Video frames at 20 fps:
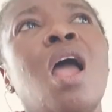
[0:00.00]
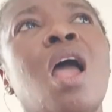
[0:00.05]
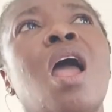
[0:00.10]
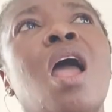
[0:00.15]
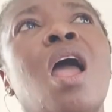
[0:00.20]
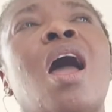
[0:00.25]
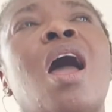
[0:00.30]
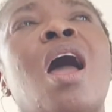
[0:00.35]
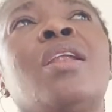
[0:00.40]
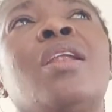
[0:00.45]

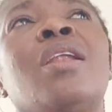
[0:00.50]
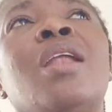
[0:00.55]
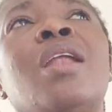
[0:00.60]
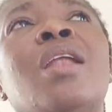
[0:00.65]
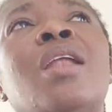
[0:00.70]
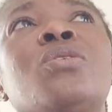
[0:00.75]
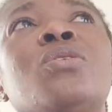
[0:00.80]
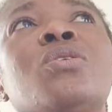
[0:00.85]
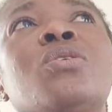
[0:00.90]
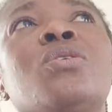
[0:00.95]
I now
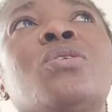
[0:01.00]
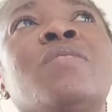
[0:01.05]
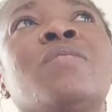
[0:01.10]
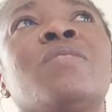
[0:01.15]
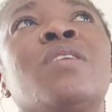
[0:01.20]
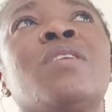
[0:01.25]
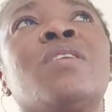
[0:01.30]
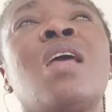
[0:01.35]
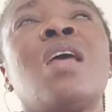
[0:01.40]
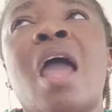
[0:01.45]
thought of it. I
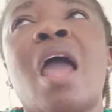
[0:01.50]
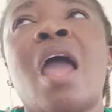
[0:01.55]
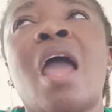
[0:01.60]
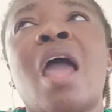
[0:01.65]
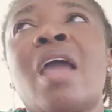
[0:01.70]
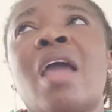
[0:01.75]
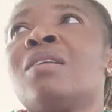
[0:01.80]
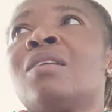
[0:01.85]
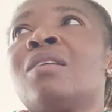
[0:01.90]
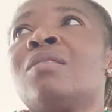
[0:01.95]
said, I
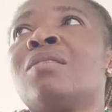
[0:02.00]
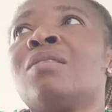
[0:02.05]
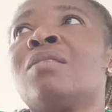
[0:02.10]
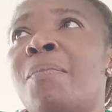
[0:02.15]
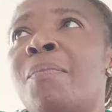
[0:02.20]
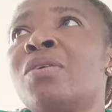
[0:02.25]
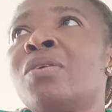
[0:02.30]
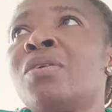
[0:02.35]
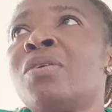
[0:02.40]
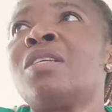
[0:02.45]
can
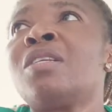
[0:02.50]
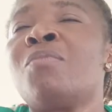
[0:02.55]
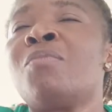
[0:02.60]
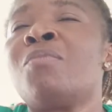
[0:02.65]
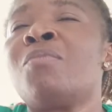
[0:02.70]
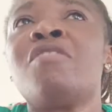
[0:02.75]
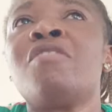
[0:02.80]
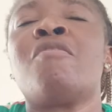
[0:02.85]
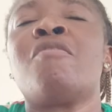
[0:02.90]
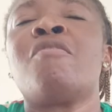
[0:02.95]
deposit money
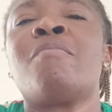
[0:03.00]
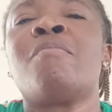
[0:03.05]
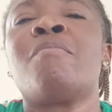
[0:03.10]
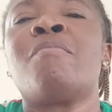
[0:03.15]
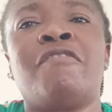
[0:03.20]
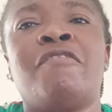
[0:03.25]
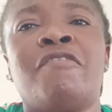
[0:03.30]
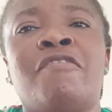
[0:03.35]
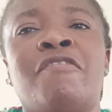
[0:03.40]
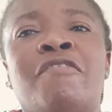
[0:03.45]
for my
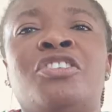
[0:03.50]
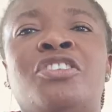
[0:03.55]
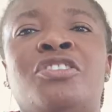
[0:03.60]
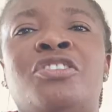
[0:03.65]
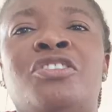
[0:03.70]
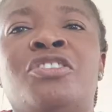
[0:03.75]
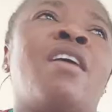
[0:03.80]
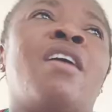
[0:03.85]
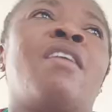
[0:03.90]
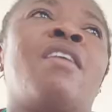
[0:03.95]
fish dryer.